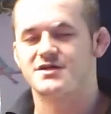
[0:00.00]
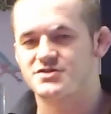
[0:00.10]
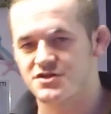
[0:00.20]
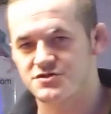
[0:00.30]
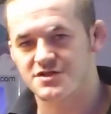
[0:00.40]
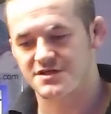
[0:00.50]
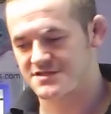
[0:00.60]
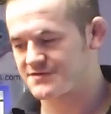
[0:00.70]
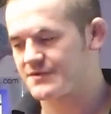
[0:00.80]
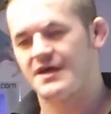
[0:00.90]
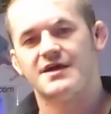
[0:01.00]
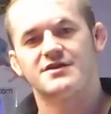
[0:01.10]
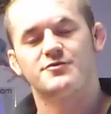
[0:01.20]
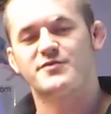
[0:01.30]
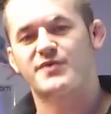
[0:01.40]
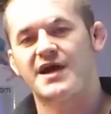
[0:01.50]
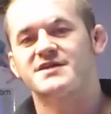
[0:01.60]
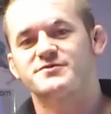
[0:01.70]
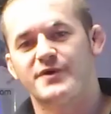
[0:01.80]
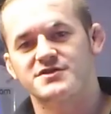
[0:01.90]
It's useless. There'll be
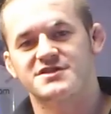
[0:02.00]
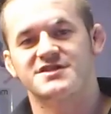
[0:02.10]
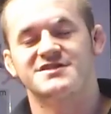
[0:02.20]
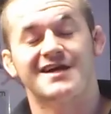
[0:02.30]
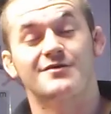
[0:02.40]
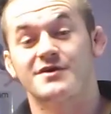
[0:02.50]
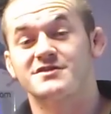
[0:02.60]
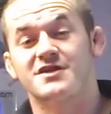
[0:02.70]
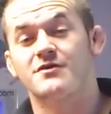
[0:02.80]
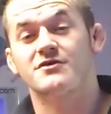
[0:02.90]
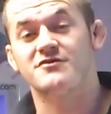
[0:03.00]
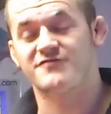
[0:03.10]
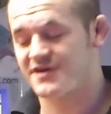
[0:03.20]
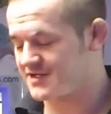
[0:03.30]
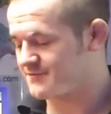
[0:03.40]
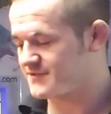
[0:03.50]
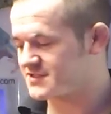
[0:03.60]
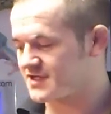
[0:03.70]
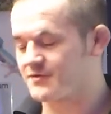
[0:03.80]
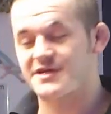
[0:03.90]
blind spots in the tank where there's no UV,
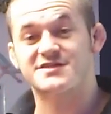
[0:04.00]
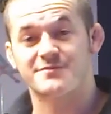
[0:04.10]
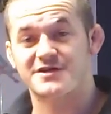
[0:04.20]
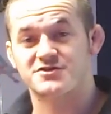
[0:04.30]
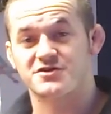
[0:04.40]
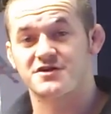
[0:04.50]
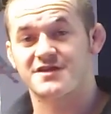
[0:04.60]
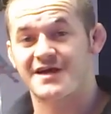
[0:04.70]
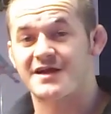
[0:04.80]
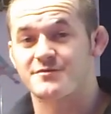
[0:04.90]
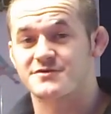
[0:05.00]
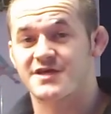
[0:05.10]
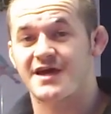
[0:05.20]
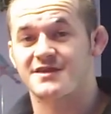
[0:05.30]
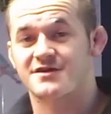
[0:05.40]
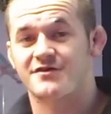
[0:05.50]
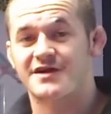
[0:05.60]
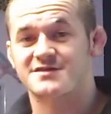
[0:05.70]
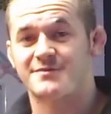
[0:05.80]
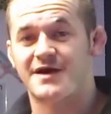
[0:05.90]
so we need to make sure that the animal's getting the
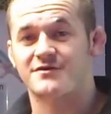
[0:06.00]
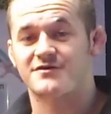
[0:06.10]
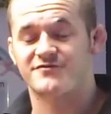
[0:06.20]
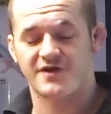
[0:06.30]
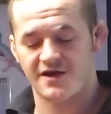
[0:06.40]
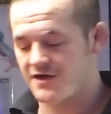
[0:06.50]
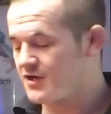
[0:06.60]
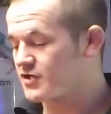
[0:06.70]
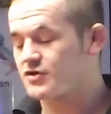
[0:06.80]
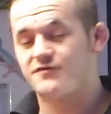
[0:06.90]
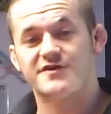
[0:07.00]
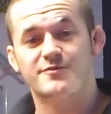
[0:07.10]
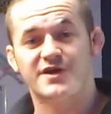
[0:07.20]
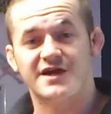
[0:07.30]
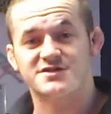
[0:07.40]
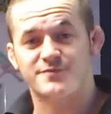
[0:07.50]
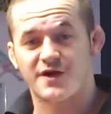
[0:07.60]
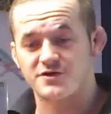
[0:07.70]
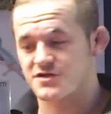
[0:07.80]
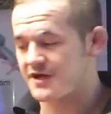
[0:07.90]
correct amount of UVB
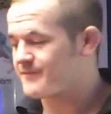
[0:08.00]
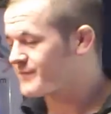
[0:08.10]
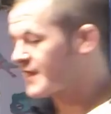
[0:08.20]
exposure.